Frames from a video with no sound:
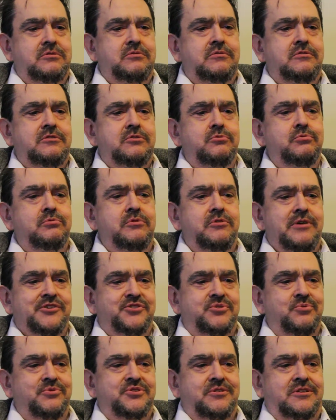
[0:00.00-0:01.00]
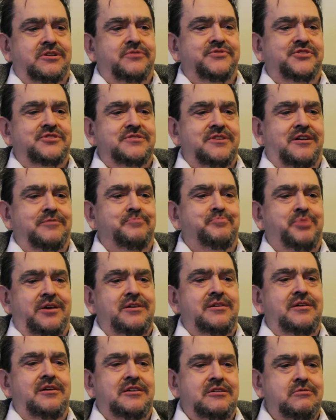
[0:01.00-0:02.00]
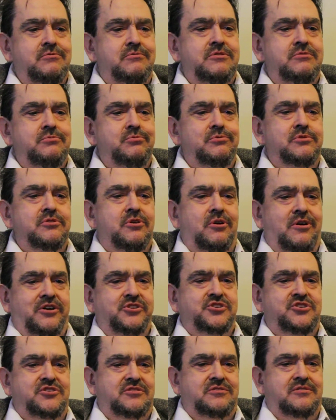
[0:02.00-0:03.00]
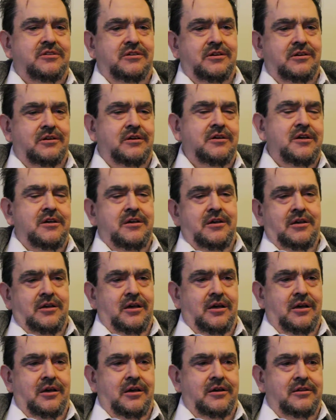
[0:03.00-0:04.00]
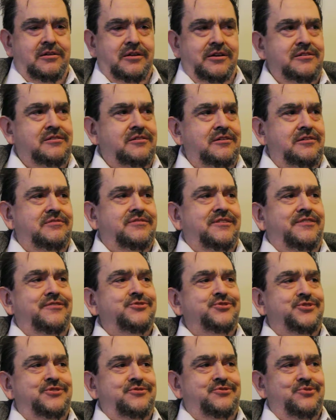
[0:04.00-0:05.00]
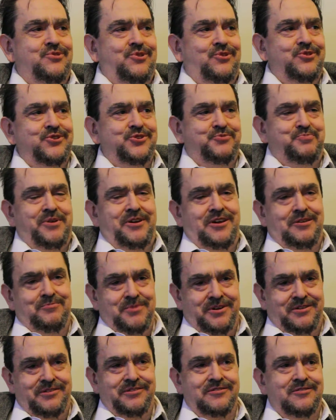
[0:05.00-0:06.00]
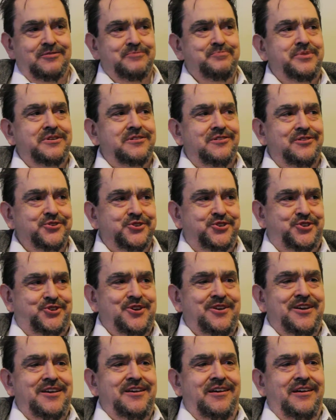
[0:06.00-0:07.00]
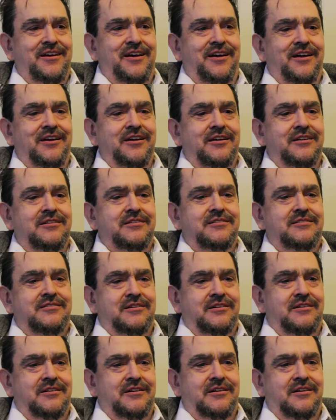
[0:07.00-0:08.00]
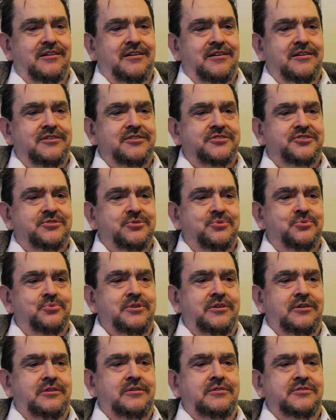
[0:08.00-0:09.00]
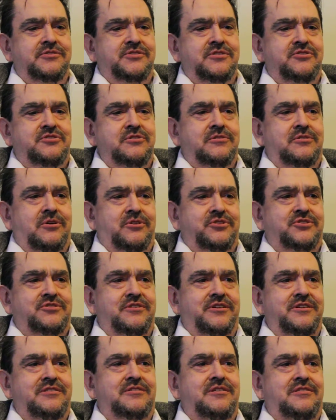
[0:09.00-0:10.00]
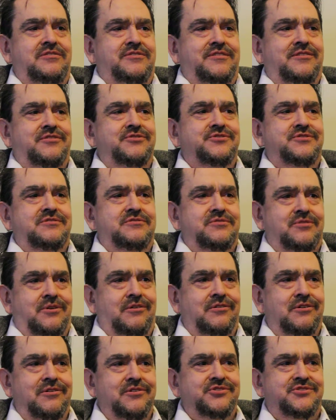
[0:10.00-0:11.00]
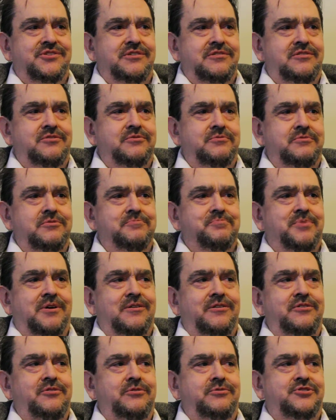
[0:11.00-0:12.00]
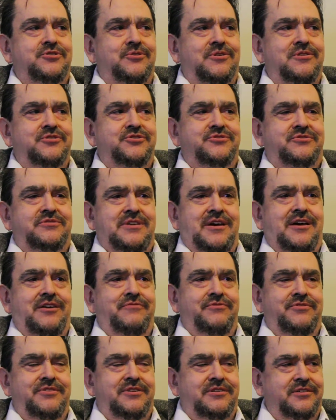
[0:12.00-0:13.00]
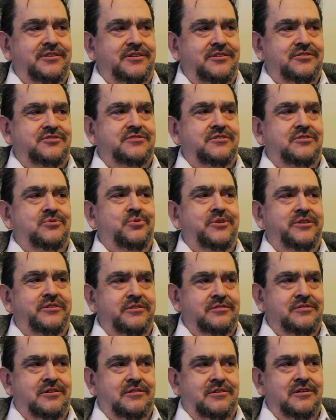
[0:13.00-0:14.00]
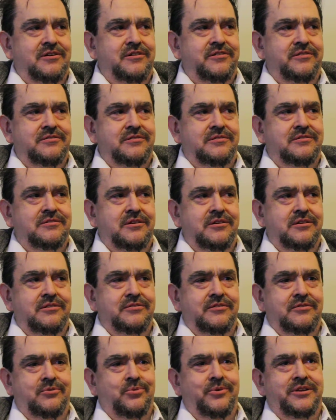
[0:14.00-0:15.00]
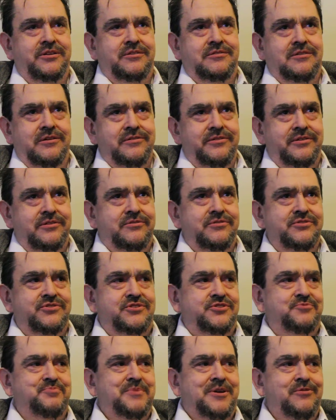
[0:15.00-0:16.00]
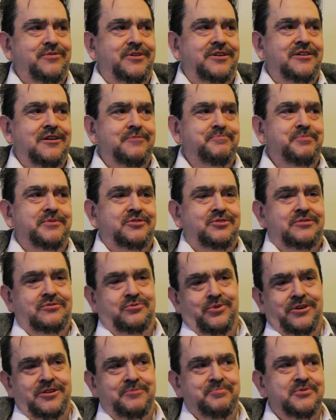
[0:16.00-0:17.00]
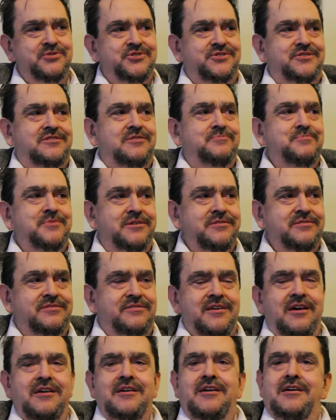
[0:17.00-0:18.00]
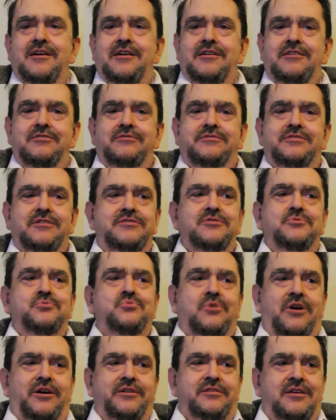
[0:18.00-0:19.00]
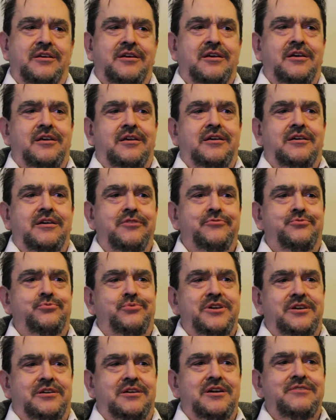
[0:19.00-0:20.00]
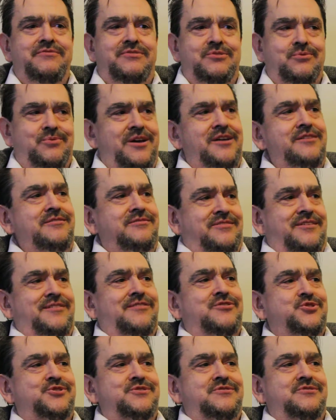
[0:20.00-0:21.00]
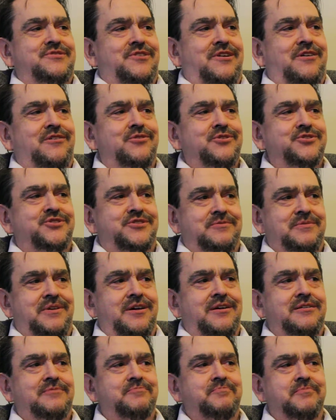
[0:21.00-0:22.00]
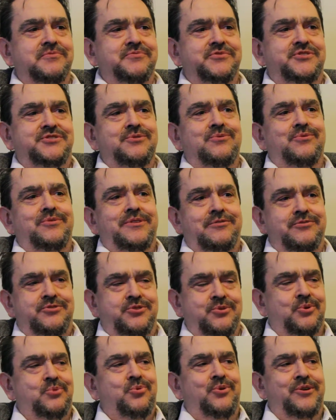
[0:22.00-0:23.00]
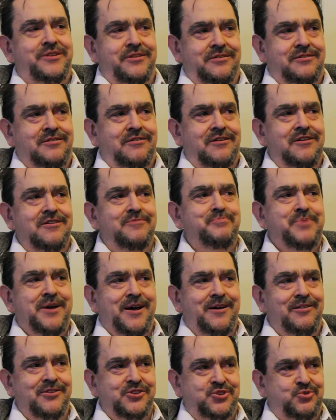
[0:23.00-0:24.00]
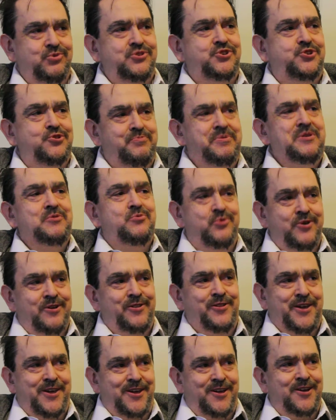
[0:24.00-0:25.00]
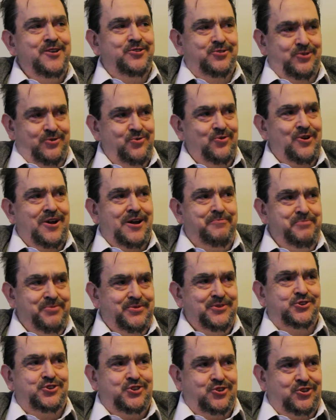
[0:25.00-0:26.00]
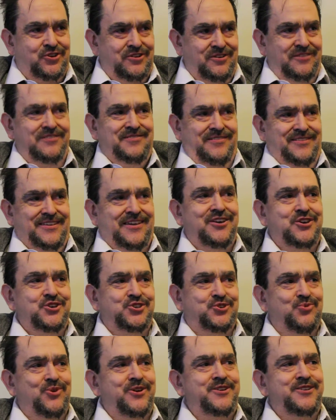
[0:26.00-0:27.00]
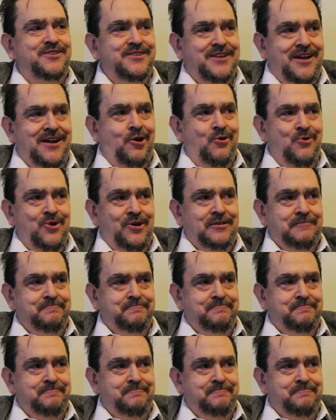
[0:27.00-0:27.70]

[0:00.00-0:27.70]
you as a result of us not paying you, you lost $19,000 paying medical bills. And so since you lost $19,000 and you charged half of that against a credit card, and the credit card interest is mounting up at 20% a month, tell you what, if we gave you $8,000 and zeroed out your credit card balance, would you be willing to drop this case right now?